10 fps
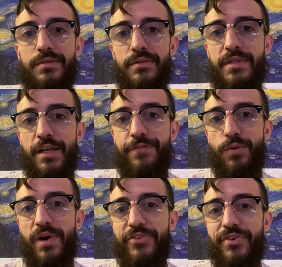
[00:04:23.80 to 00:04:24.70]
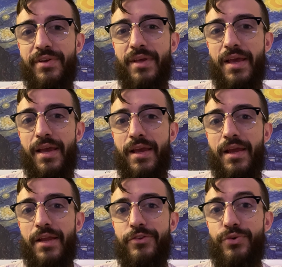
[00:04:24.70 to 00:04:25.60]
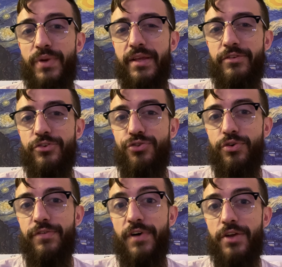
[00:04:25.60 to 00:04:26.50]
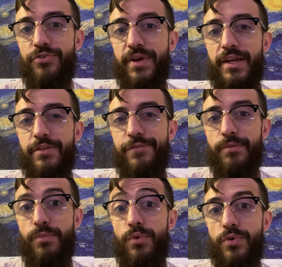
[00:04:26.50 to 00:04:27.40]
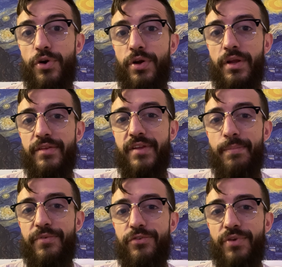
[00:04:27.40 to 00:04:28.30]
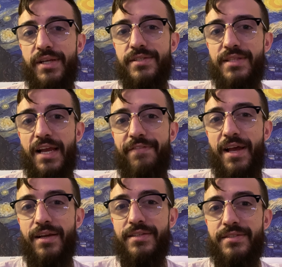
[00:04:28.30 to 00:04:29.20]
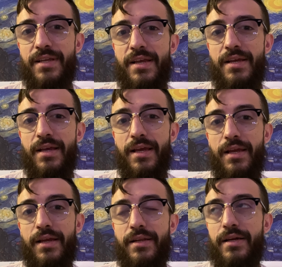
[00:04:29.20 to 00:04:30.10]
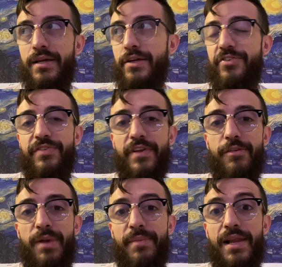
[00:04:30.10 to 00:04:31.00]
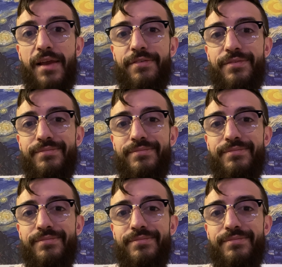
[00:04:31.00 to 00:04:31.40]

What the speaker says: Thanks for watching, and tune in to George of All Trades for more tips, tricks, life hacks, and just things about my life.